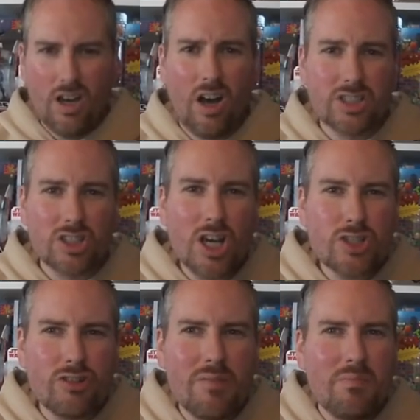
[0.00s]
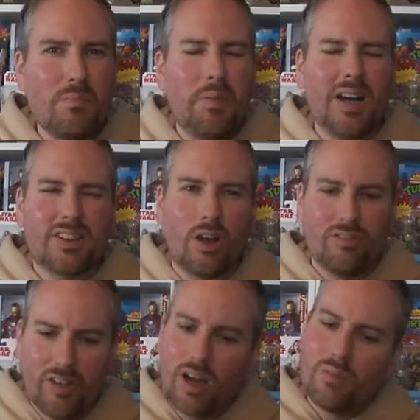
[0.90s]
I'll search for them, but I
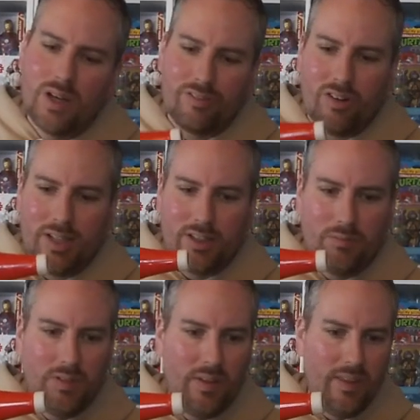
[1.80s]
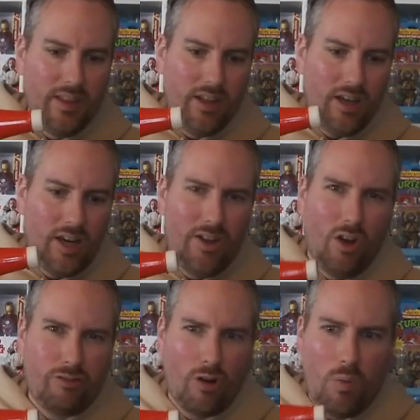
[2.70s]
don't think I'm gonna find them,
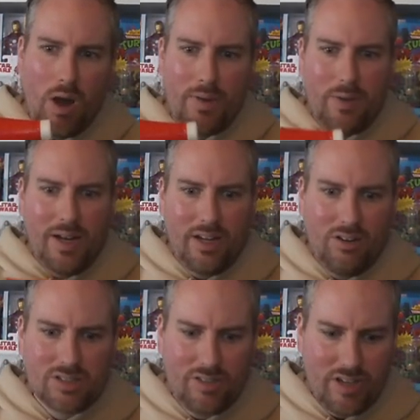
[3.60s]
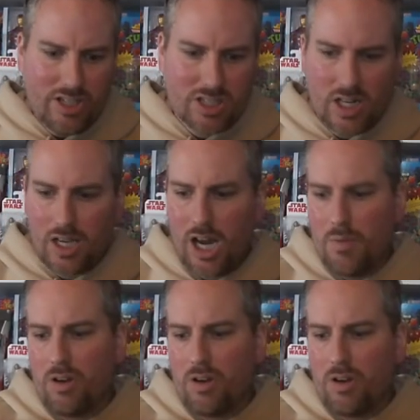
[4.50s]
not for a while anyway. They're not something you're just gonna come